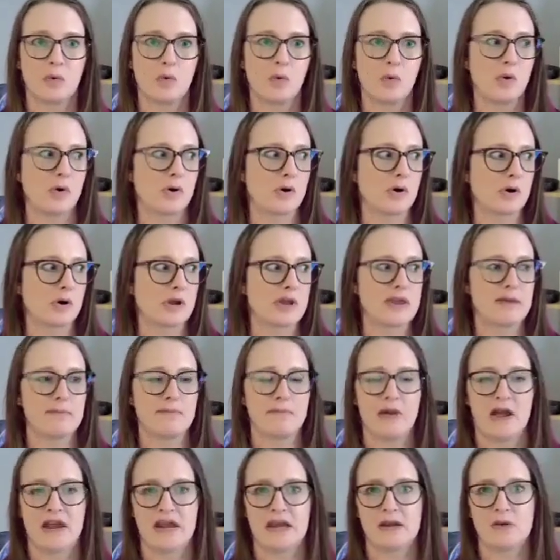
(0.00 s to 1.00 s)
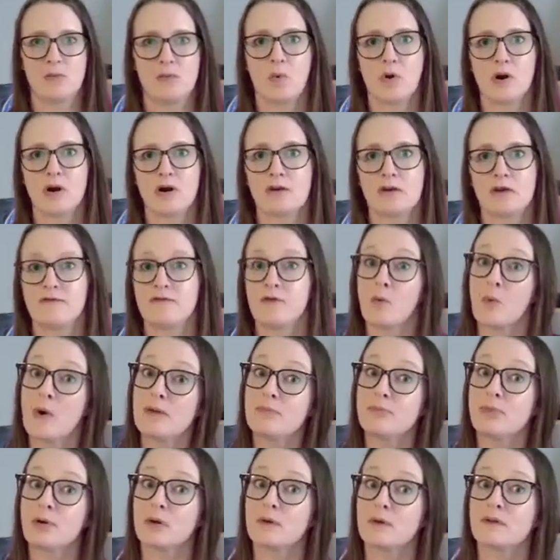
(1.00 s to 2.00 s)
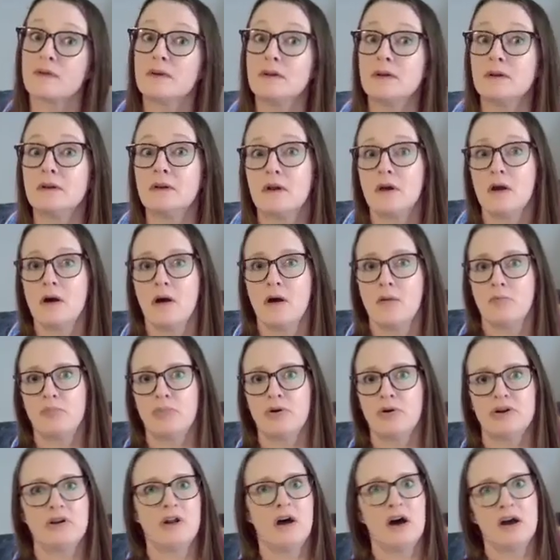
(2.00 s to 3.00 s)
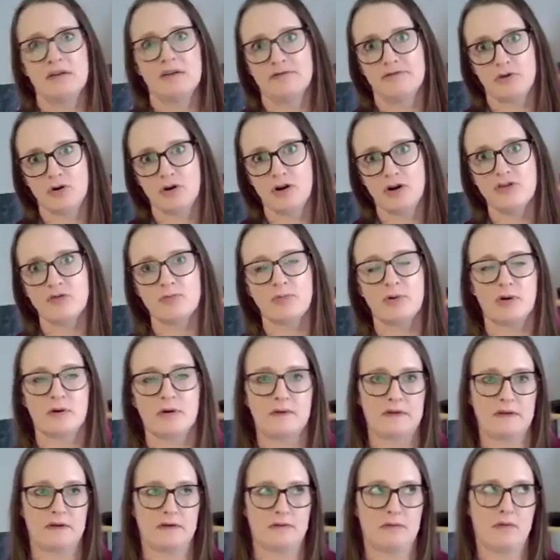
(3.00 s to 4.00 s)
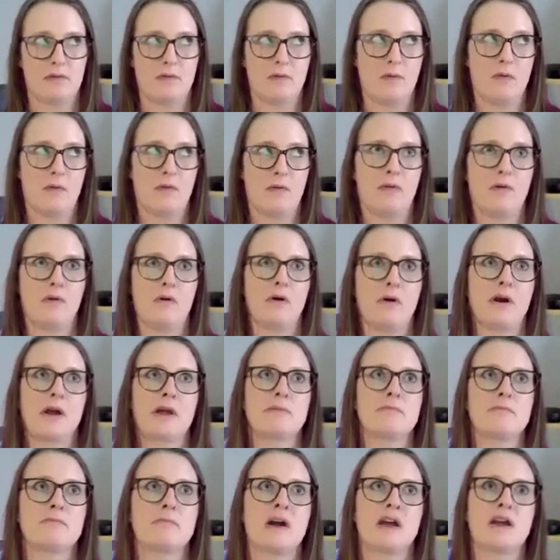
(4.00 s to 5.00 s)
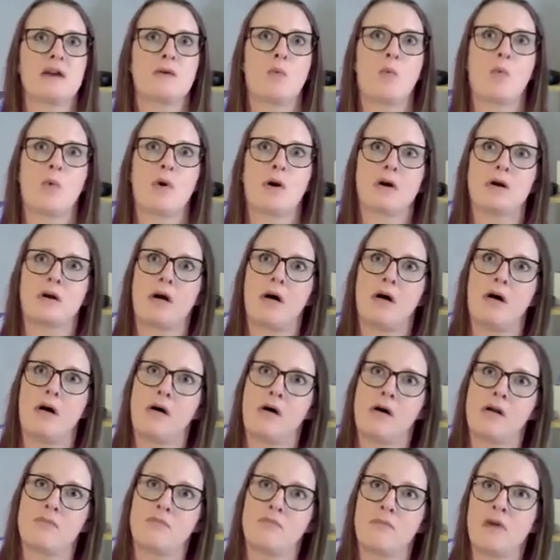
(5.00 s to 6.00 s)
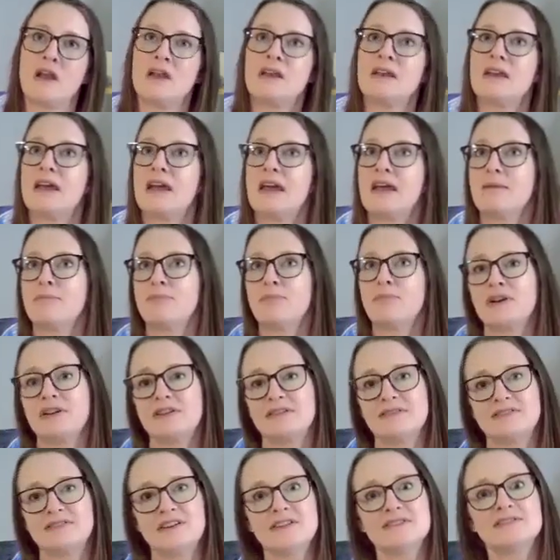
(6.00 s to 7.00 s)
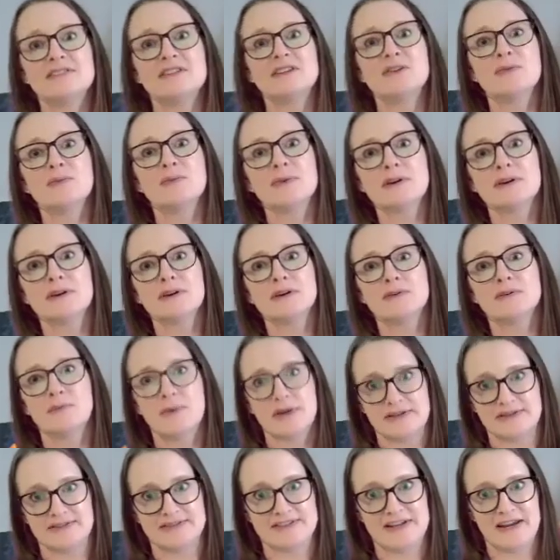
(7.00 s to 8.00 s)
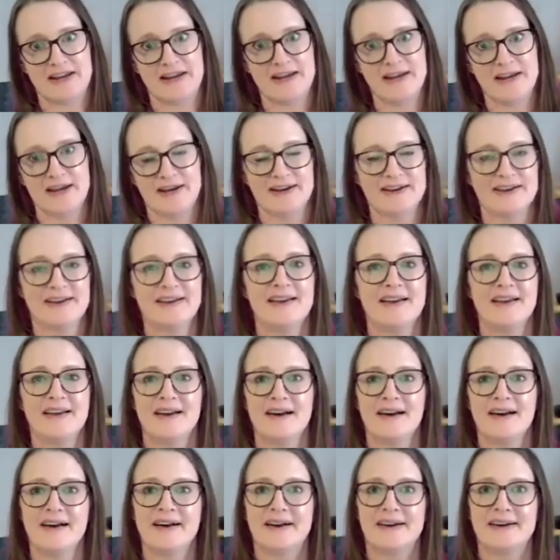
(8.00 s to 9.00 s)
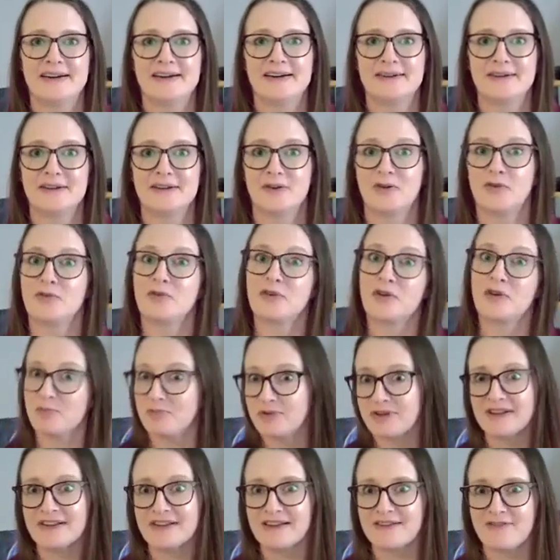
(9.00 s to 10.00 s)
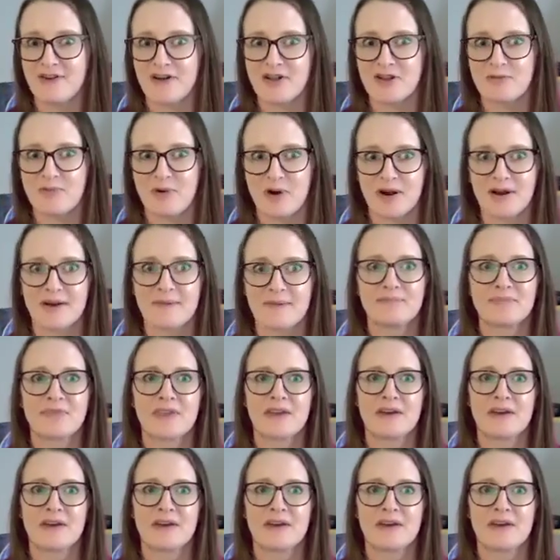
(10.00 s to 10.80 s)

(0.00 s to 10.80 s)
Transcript: Or it might work for one person, but not for another person. Or it might work on Monday, but it does not work on Wednesday. It'll completely fall apart.